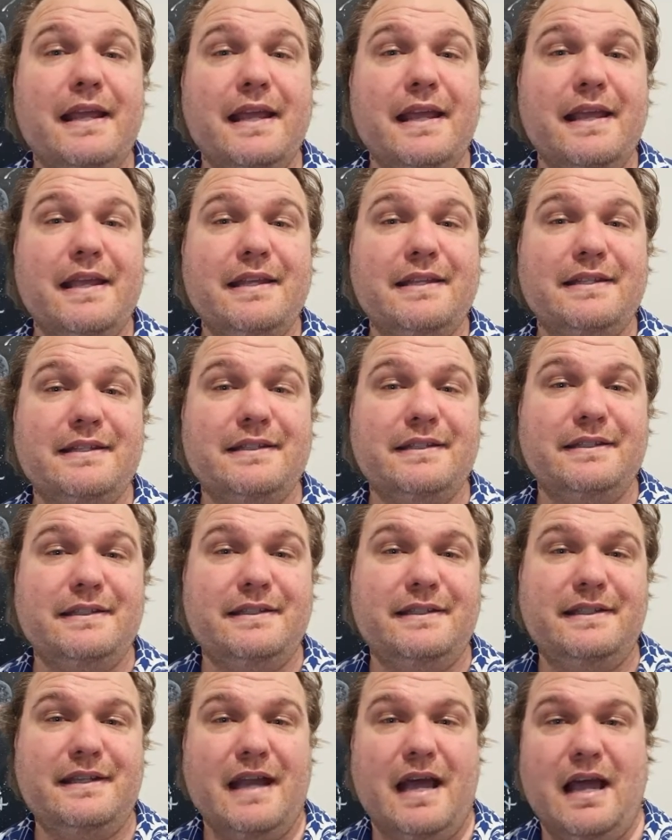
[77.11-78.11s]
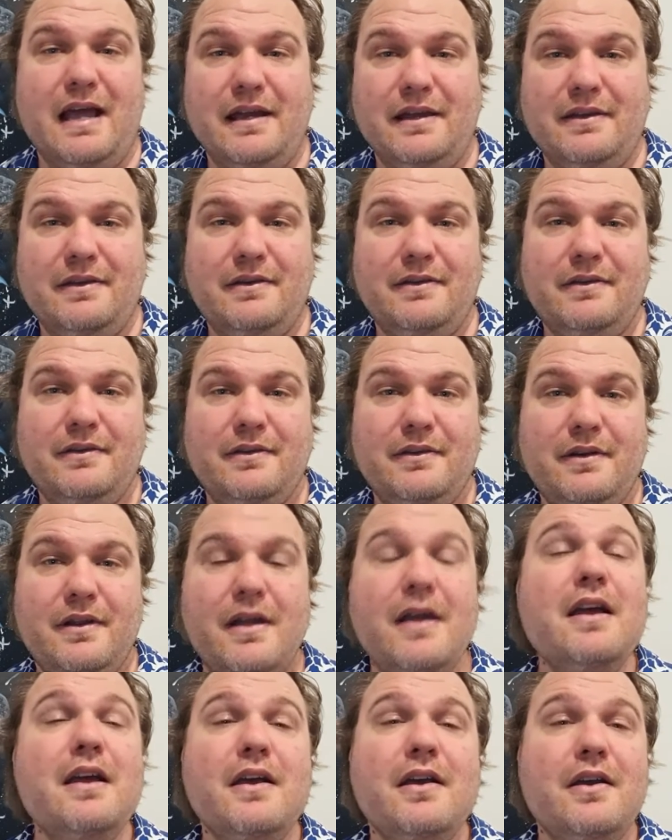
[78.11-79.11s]
He's done.
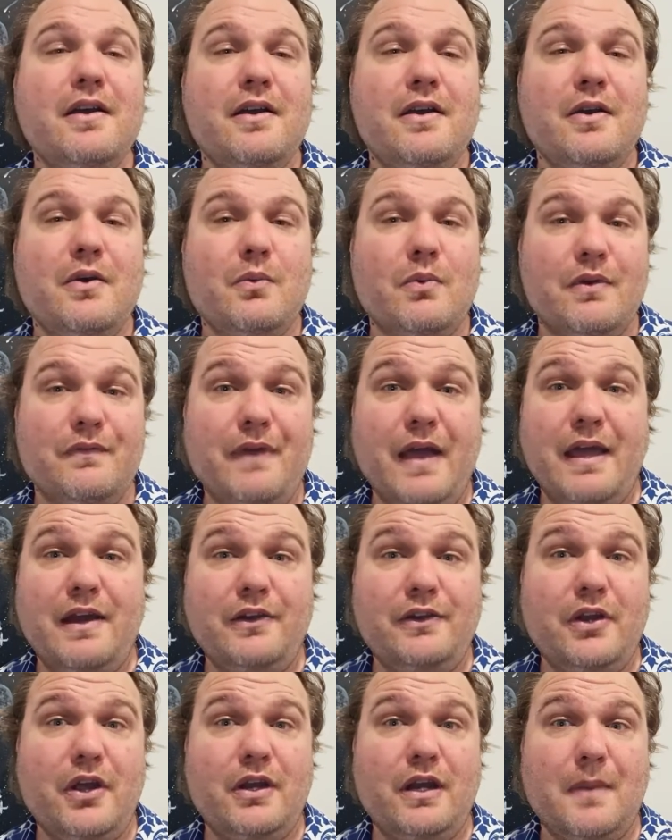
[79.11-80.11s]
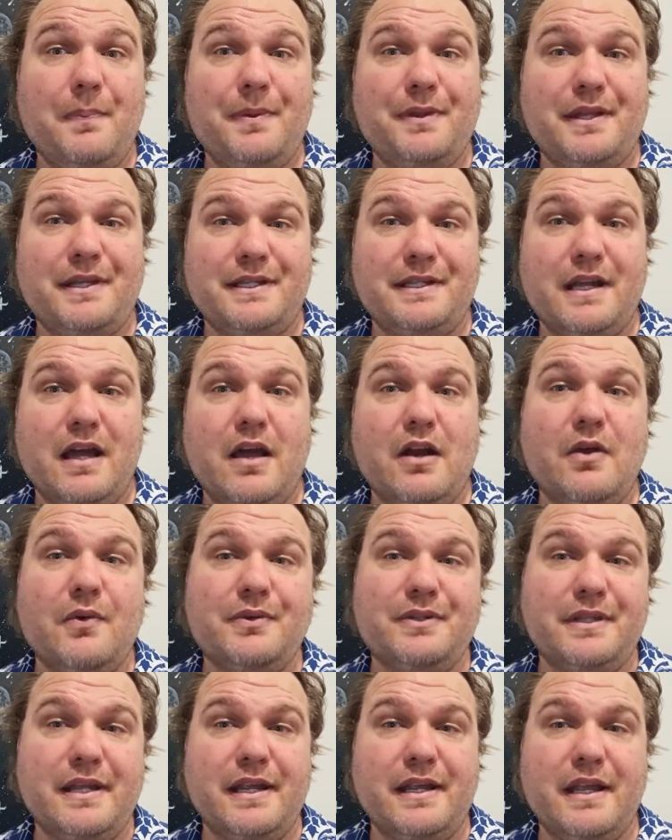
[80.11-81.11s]
When Vader turned up at the start, I
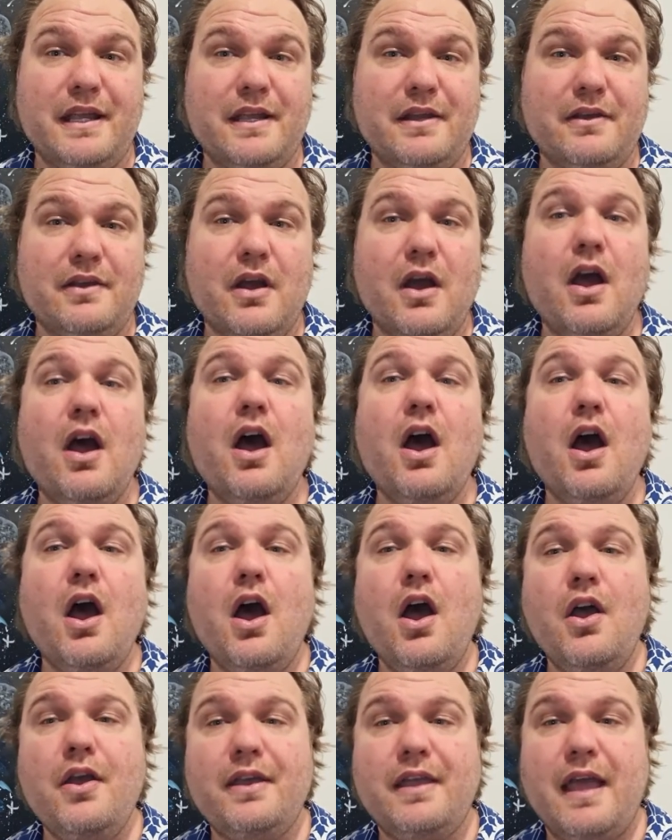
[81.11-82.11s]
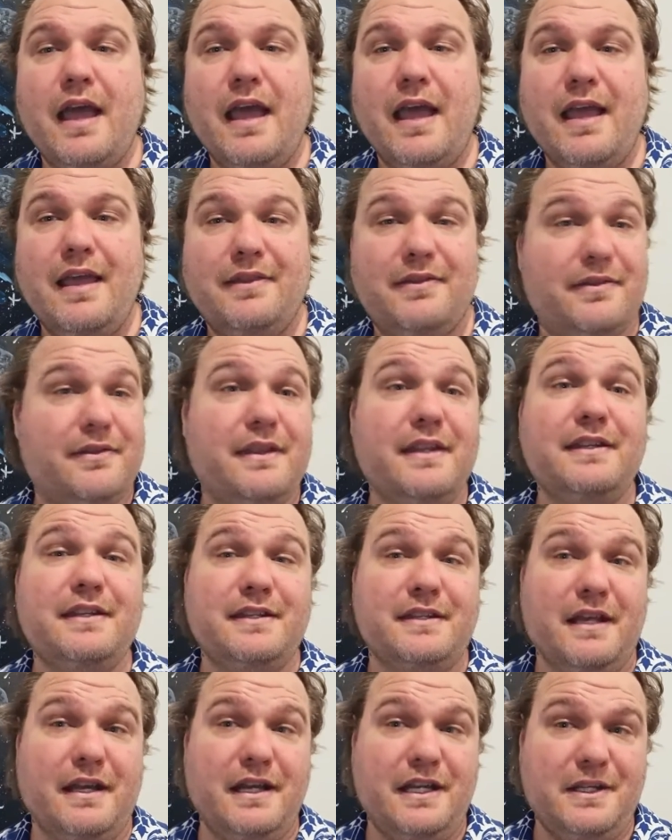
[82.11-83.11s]
was thinking, okay, this
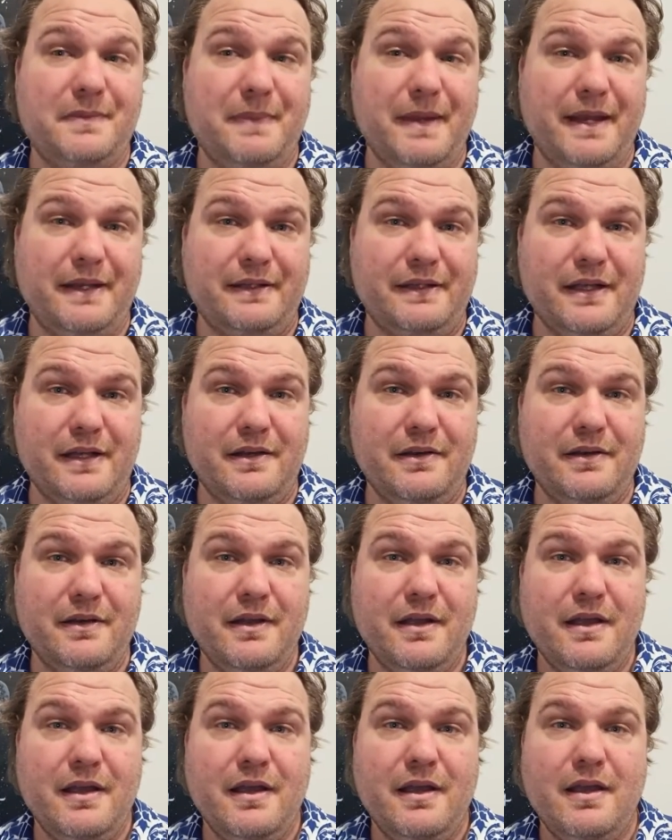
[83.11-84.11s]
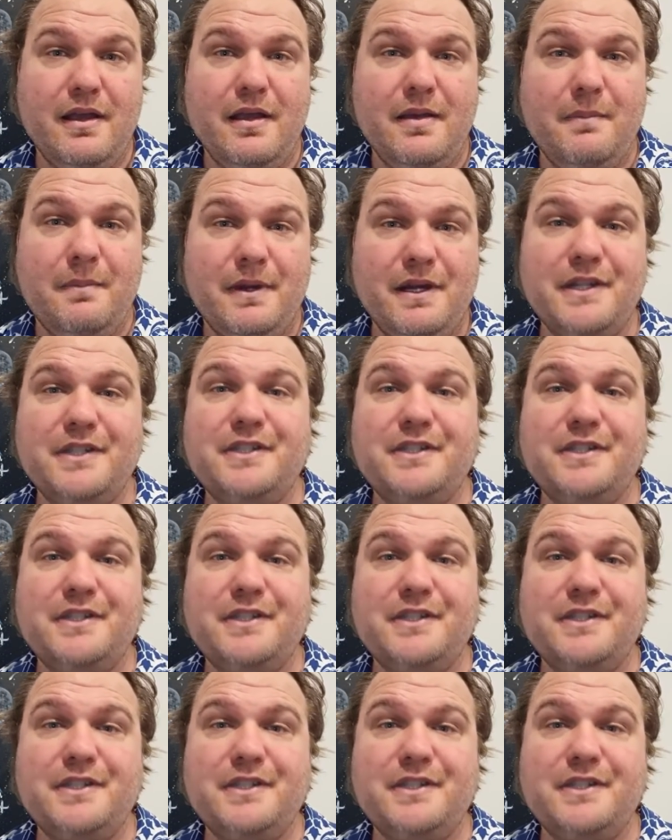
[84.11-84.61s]
is unexpected, but